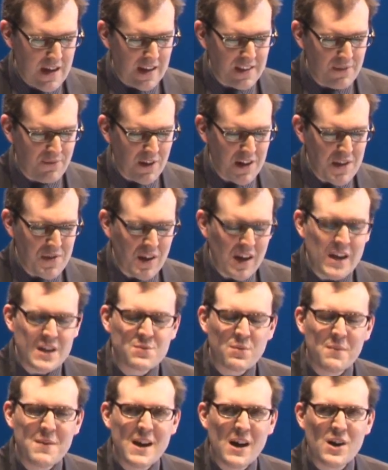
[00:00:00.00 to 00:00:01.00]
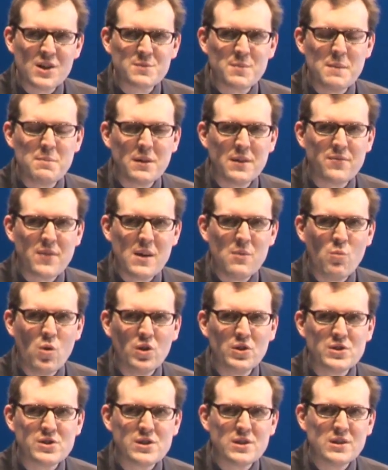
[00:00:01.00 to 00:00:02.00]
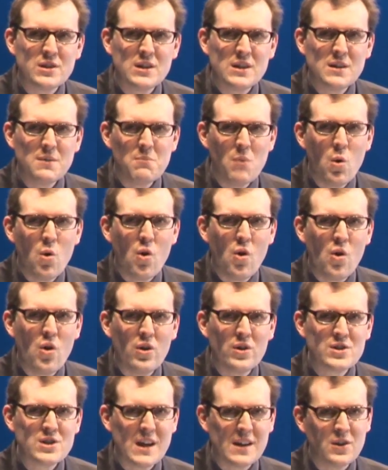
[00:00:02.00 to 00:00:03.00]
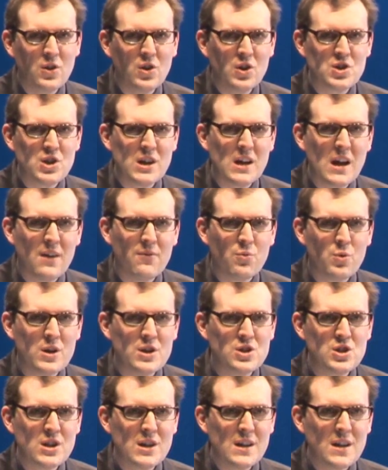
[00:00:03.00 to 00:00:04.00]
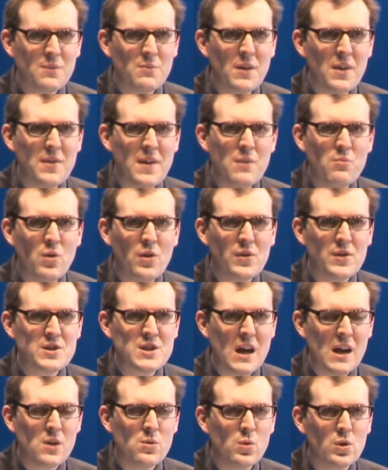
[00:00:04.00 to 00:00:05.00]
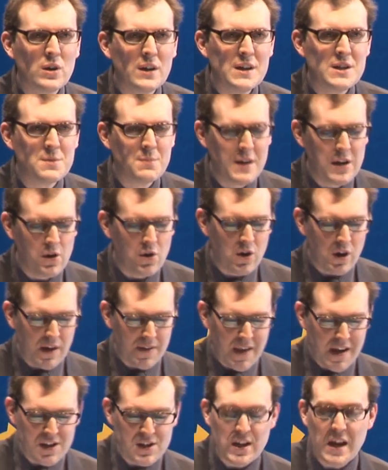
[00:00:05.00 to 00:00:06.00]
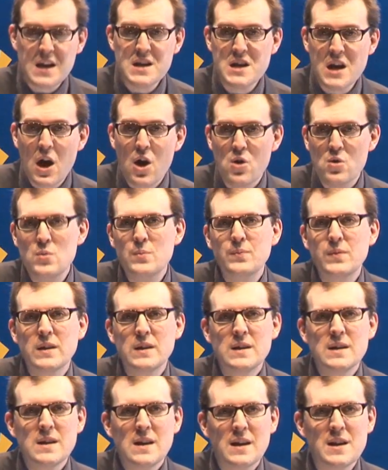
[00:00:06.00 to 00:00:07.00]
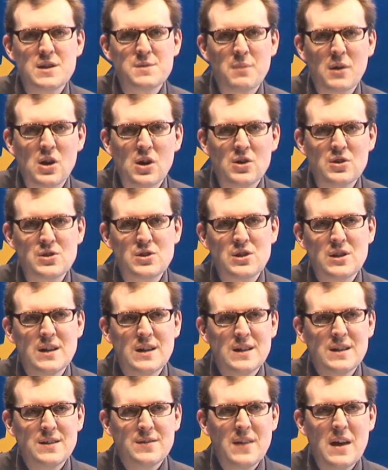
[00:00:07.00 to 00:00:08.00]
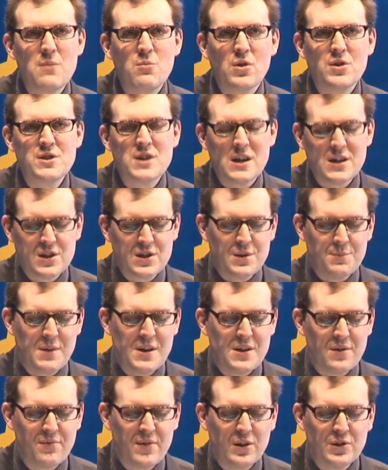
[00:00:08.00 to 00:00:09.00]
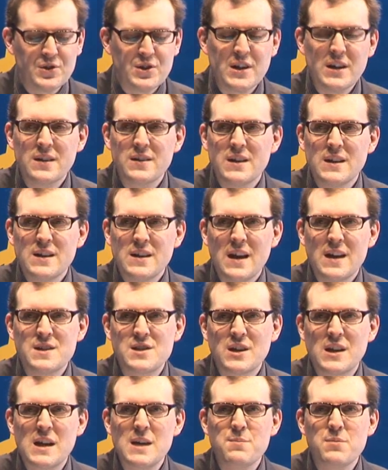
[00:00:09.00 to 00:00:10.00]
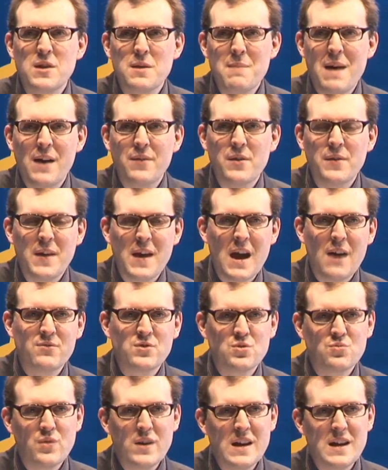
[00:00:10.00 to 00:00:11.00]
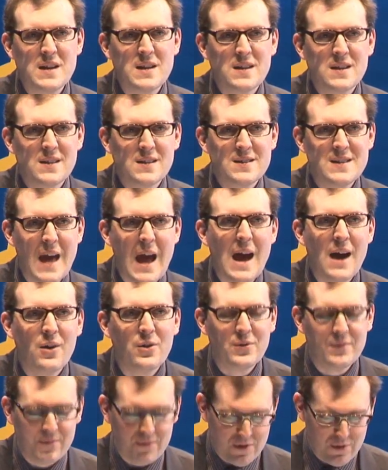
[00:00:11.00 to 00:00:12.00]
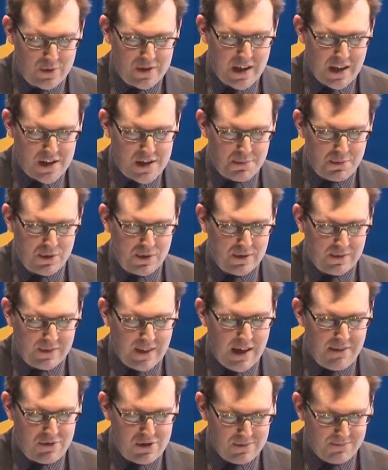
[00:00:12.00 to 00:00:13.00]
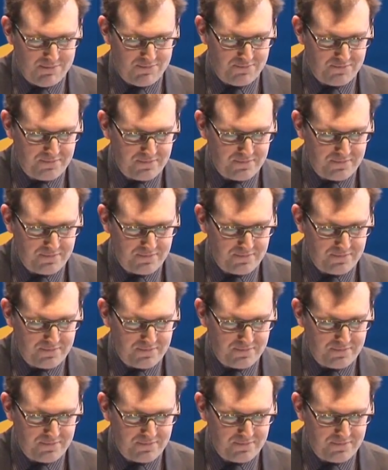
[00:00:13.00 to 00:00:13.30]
And the funny thing is, when we ask people if they want more technology coverage, whether they want the Tech Quarterly to be longer, they say no. And it's because they want us to be the filter and to keep the amount that they have to read down to a sensible level.